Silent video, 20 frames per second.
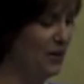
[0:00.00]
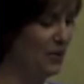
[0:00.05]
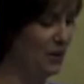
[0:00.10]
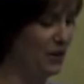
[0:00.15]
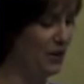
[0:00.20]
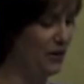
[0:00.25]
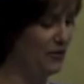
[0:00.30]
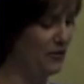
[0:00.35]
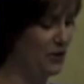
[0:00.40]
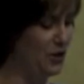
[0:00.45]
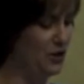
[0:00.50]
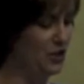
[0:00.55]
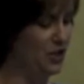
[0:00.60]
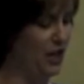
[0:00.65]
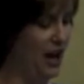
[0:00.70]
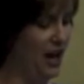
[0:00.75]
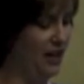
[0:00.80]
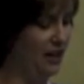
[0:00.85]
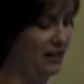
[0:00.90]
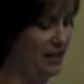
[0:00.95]
with our first
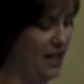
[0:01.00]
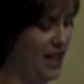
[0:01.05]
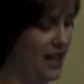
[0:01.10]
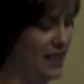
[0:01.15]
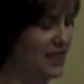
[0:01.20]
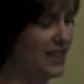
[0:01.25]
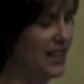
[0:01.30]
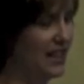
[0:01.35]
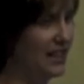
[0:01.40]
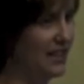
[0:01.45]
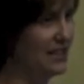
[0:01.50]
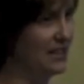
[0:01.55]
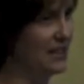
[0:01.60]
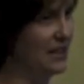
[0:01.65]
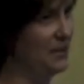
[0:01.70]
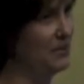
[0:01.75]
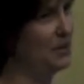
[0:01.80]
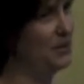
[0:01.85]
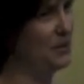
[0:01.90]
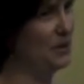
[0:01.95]
child and things
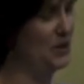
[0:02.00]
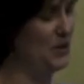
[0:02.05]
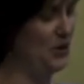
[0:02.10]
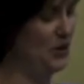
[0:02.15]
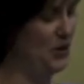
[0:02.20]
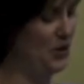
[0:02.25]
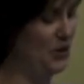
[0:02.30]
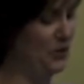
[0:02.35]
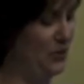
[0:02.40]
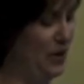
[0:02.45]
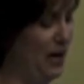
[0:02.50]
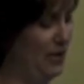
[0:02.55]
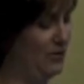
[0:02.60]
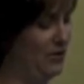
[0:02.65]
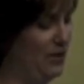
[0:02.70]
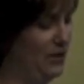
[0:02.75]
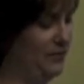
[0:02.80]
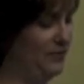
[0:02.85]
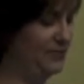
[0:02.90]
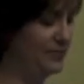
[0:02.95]
seemed to be turning
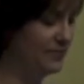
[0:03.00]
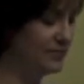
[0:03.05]
around.